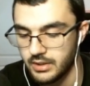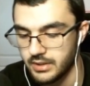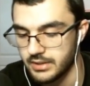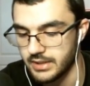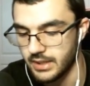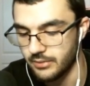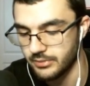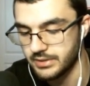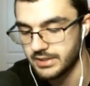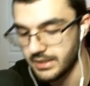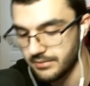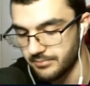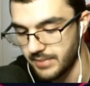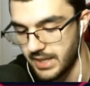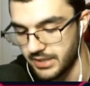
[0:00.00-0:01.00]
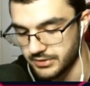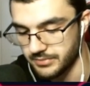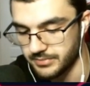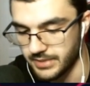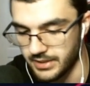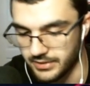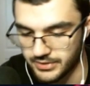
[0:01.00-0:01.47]
Yeah, we did have
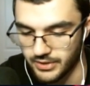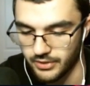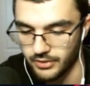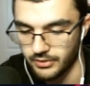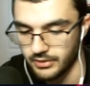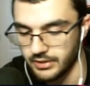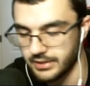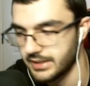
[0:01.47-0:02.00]
matchup there, totally.